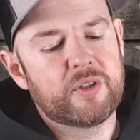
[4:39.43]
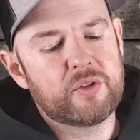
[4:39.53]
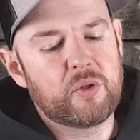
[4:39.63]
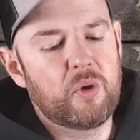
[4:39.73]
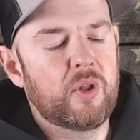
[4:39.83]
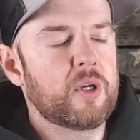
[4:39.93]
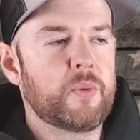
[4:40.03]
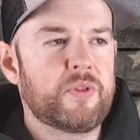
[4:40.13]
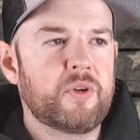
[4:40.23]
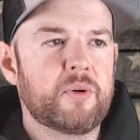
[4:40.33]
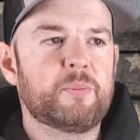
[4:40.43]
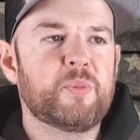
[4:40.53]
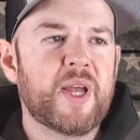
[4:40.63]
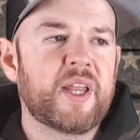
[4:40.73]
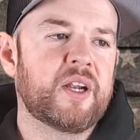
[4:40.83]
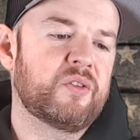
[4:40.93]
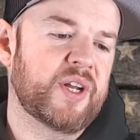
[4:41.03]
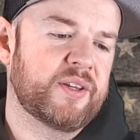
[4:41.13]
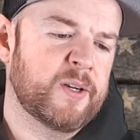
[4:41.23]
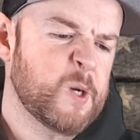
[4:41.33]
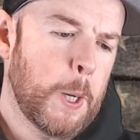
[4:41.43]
to go along with your back iron right there.